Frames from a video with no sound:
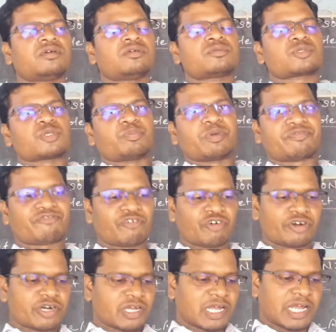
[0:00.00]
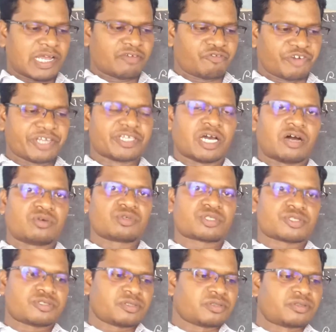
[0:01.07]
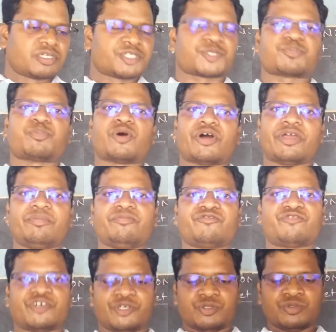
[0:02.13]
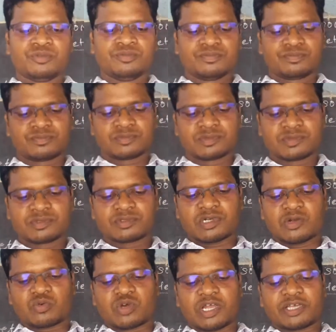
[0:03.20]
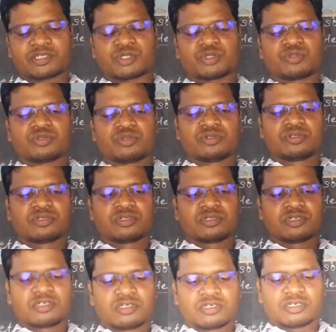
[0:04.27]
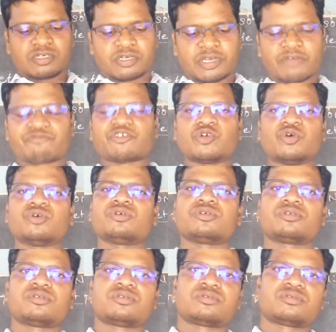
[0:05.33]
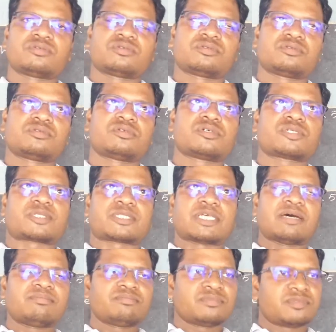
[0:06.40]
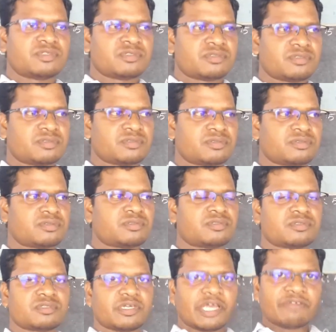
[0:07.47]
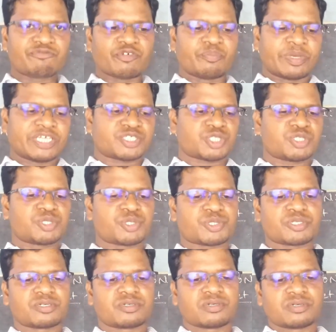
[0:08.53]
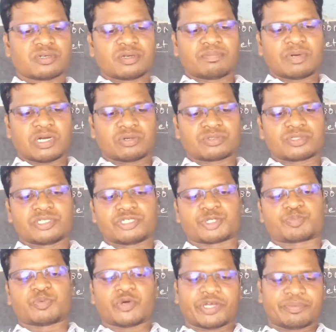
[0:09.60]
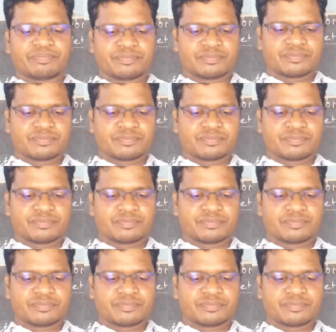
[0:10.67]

So before I read out this poem for you, I would like to give you some informations about this poem,